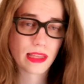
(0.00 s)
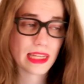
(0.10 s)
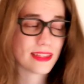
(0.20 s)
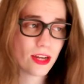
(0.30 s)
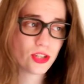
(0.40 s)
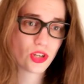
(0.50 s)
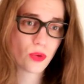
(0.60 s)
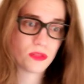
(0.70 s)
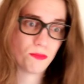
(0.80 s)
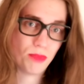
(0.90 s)
The entire
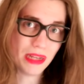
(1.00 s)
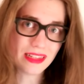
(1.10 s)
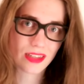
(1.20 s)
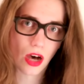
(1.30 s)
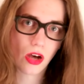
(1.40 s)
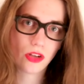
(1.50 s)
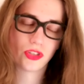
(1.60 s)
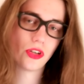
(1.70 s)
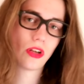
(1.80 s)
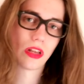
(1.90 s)
show is built
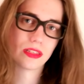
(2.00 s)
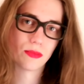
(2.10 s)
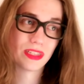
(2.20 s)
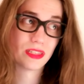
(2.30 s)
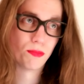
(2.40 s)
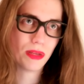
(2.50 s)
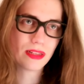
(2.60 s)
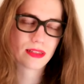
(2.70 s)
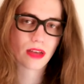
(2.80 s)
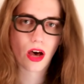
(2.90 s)
on journalism. It's
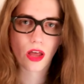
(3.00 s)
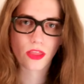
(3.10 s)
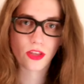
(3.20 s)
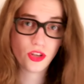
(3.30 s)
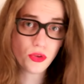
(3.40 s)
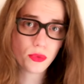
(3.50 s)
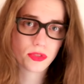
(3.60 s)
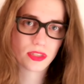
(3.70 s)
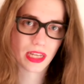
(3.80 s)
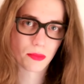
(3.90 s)
built on the
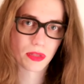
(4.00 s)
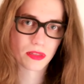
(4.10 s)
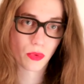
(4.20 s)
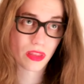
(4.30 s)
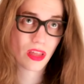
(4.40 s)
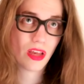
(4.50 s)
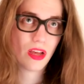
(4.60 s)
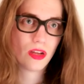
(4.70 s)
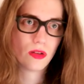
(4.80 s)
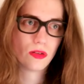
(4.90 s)
news segment with
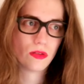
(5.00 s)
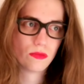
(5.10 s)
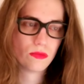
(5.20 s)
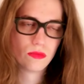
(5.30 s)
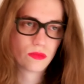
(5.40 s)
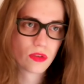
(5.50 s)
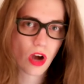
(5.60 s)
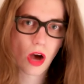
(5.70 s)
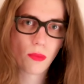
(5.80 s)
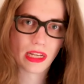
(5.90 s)

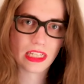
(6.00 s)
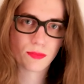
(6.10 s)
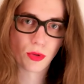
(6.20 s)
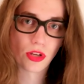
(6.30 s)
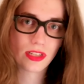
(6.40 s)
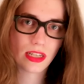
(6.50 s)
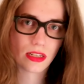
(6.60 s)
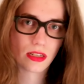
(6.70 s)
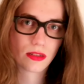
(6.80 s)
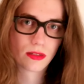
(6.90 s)
comedy sprinkled
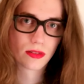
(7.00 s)
in.